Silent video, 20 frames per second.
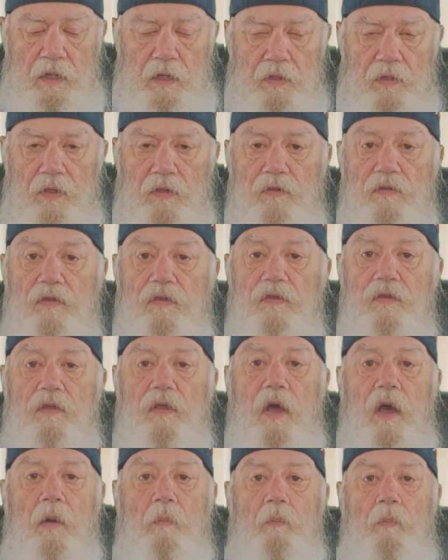This is
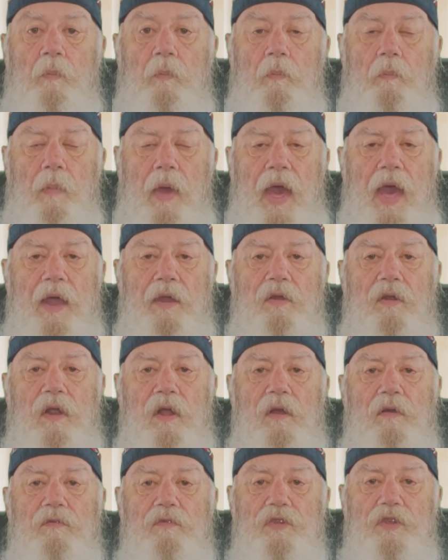a matter
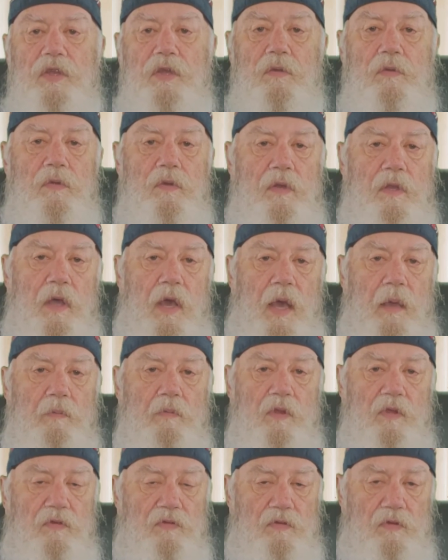of genotype
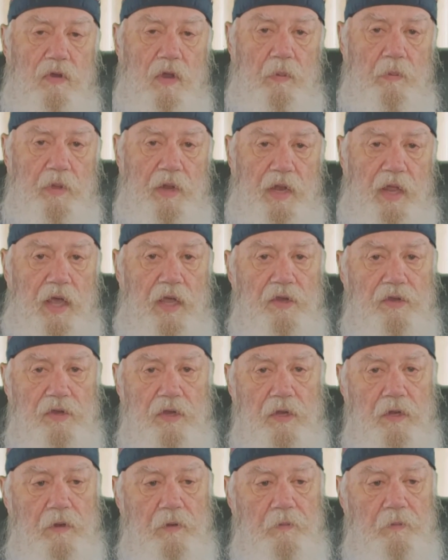
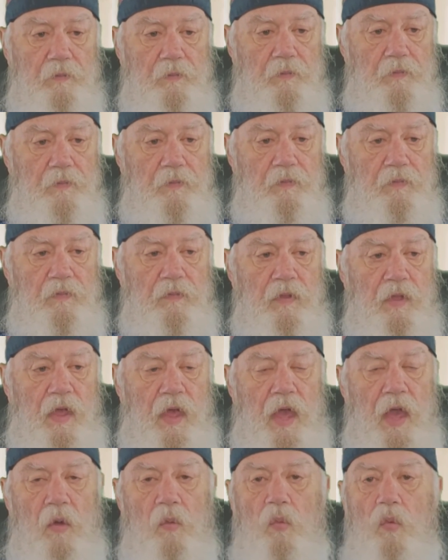discrimination,
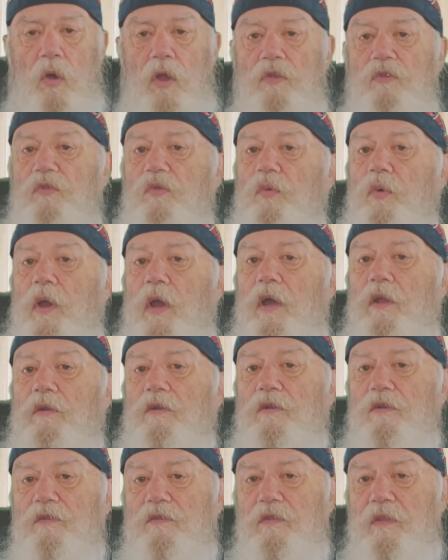and once we
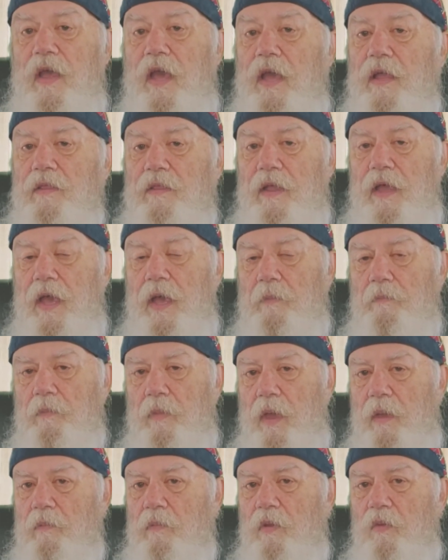understand that,
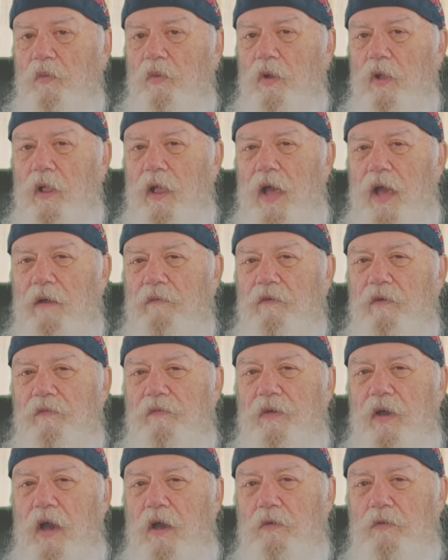maybe we'll have a
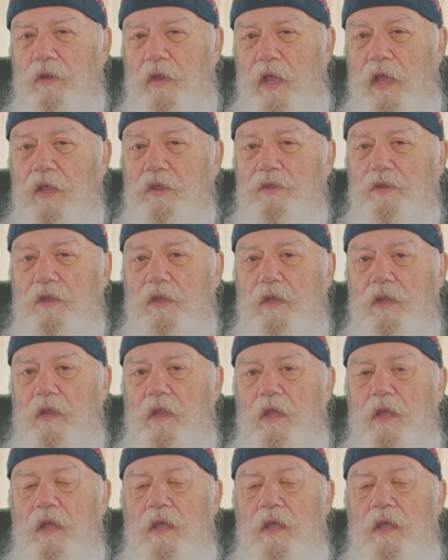foundation